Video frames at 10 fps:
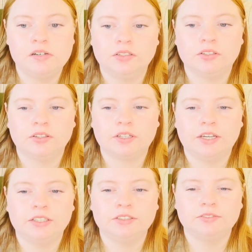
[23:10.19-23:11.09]
So they're
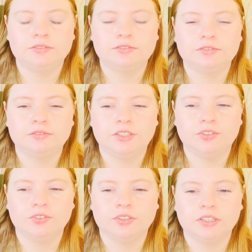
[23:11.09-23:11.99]
kind of
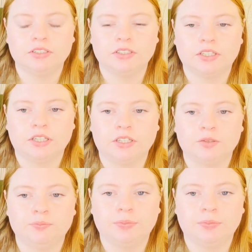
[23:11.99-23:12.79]
interesting looking,